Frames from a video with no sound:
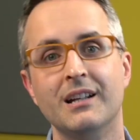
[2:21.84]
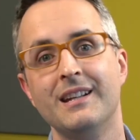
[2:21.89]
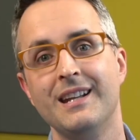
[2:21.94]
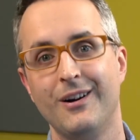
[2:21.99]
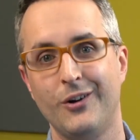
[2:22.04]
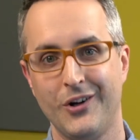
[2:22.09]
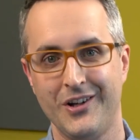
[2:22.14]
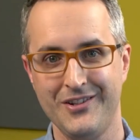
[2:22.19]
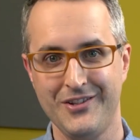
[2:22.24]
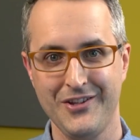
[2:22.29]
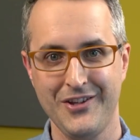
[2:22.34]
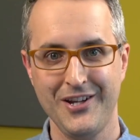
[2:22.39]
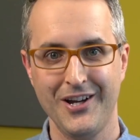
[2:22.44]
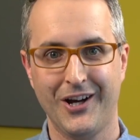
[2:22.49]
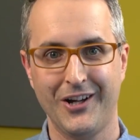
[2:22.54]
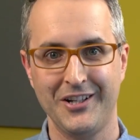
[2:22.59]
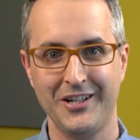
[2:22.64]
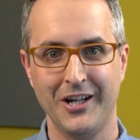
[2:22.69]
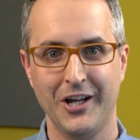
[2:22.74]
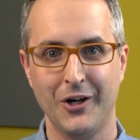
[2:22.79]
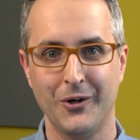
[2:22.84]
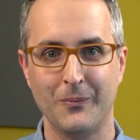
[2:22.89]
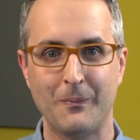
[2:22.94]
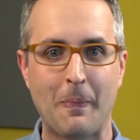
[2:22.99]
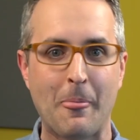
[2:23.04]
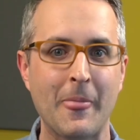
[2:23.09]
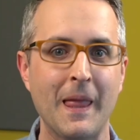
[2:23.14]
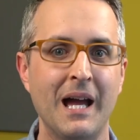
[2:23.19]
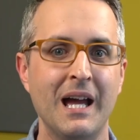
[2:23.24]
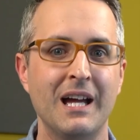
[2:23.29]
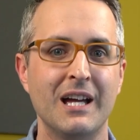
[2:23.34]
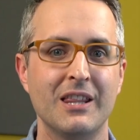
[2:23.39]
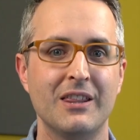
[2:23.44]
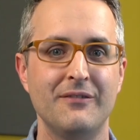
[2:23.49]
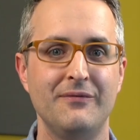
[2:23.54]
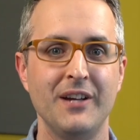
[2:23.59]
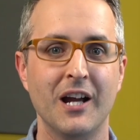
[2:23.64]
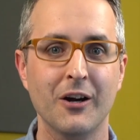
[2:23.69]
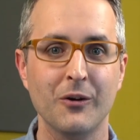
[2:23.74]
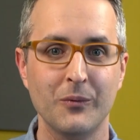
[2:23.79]
Now on to the audio. The
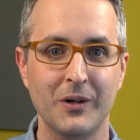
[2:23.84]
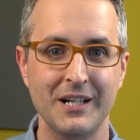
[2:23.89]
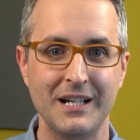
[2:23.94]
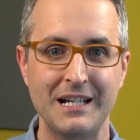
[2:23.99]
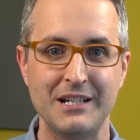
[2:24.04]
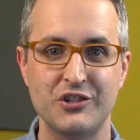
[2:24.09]
VR1